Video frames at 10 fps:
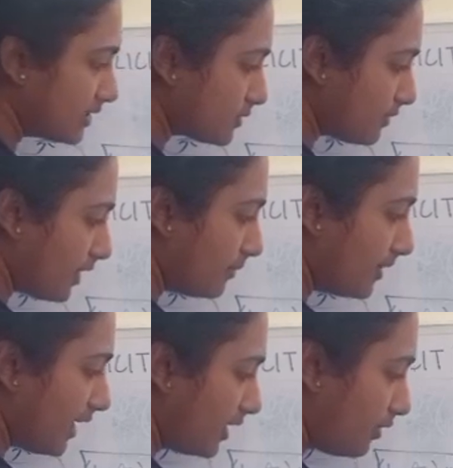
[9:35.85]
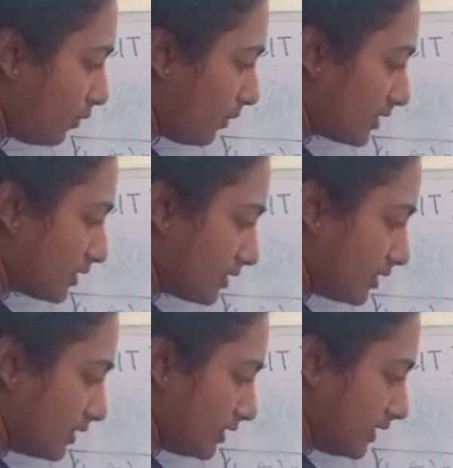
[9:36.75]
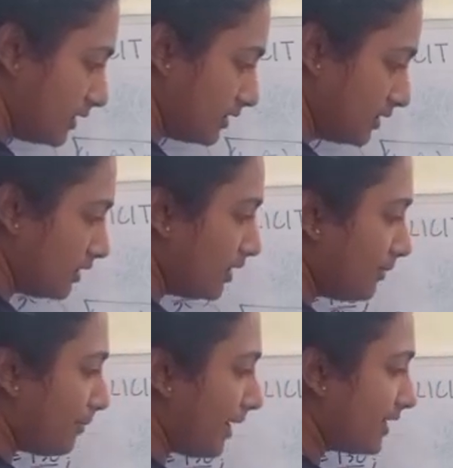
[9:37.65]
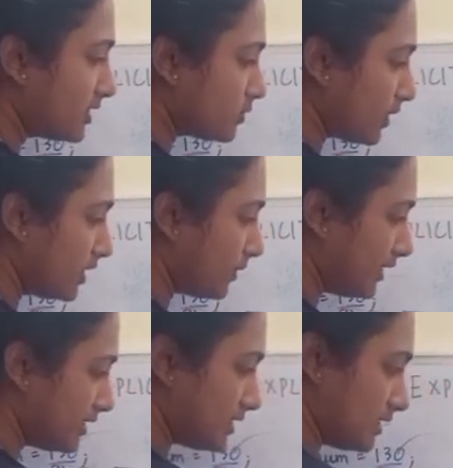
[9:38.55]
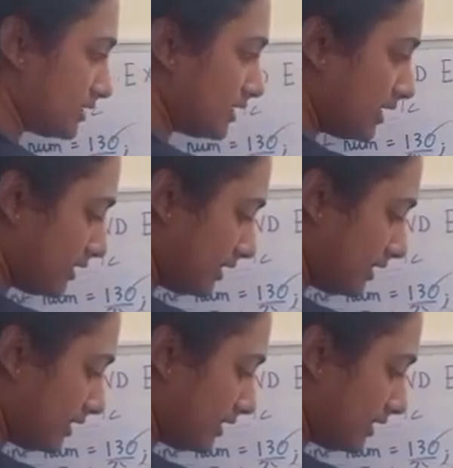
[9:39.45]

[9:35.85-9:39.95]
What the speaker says: This will be our 130 minus 126.